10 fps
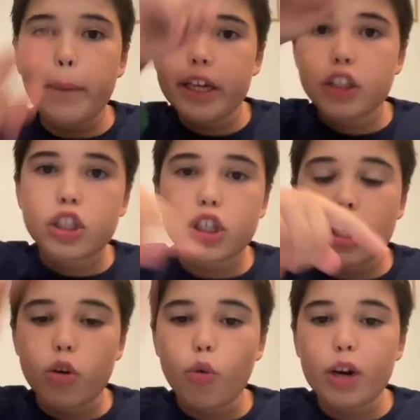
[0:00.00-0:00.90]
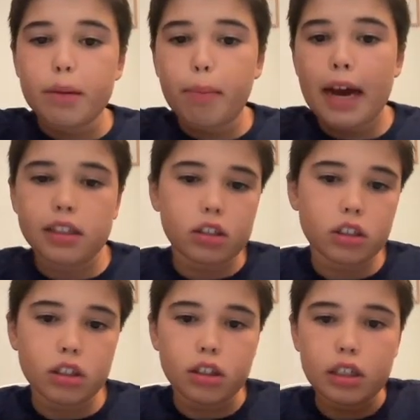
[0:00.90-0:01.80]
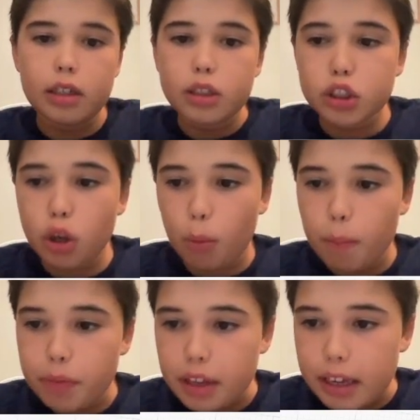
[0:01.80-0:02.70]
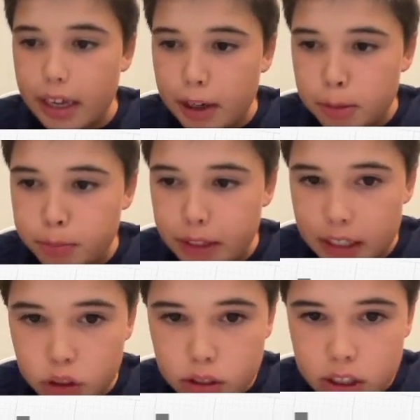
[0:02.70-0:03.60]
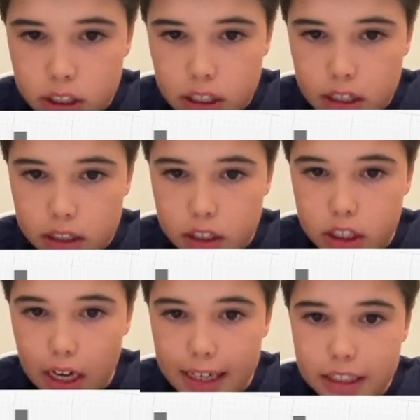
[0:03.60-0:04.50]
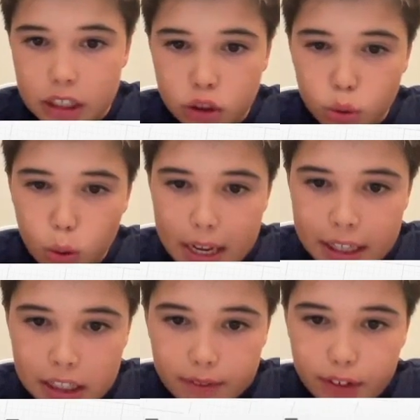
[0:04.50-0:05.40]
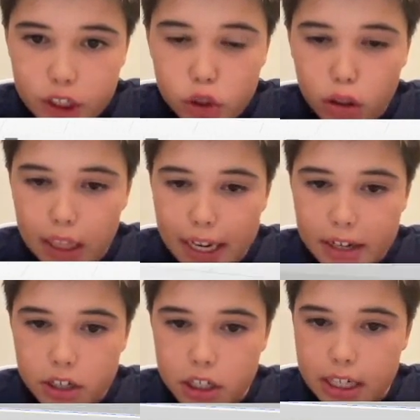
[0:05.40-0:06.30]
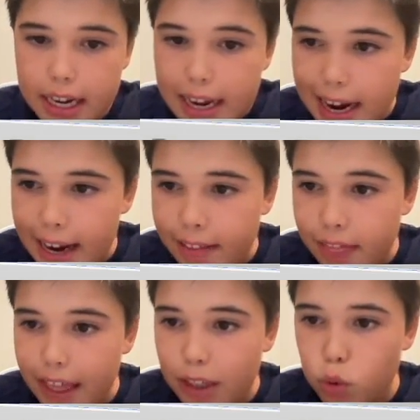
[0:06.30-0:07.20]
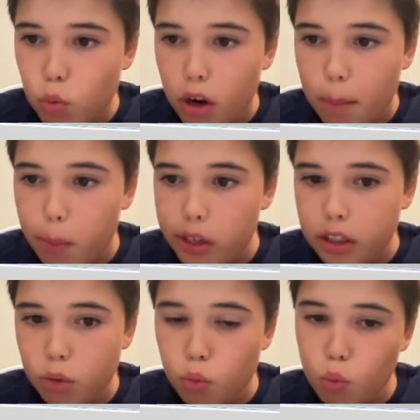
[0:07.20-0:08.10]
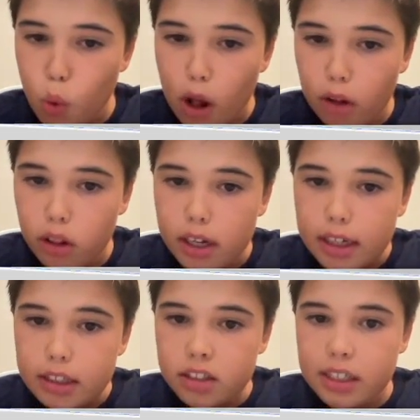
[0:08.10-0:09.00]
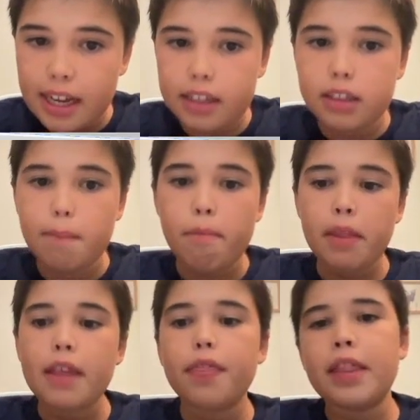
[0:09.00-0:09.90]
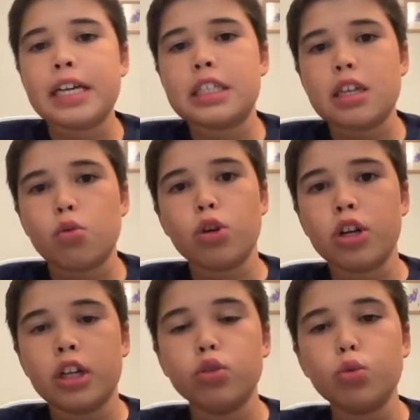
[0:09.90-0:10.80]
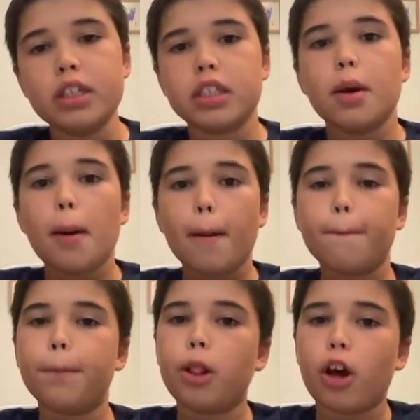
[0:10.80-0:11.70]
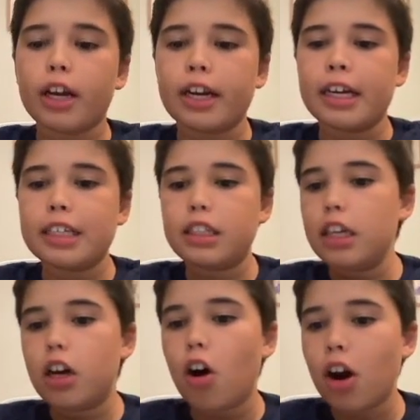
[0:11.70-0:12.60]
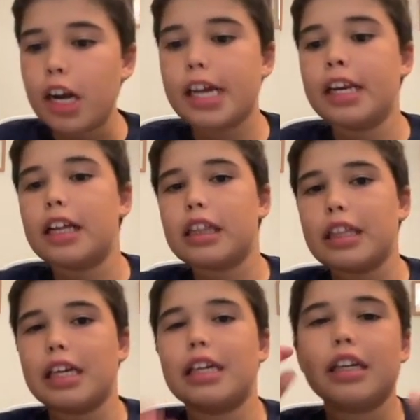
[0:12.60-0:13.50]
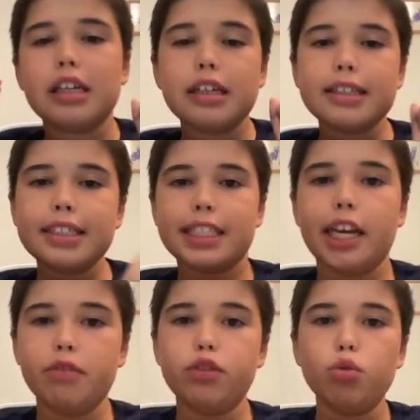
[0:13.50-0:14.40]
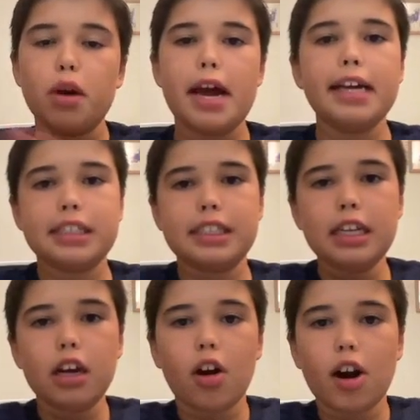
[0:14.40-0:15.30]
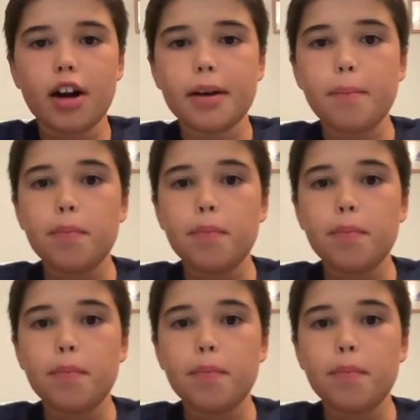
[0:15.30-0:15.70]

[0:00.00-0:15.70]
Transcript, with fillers: but it's a grid pattern. So um, as you can see, it's sliced into individual layers and that's what our printer will detect. Next thing we're gonna do is plug in an SD card and click save to SD card.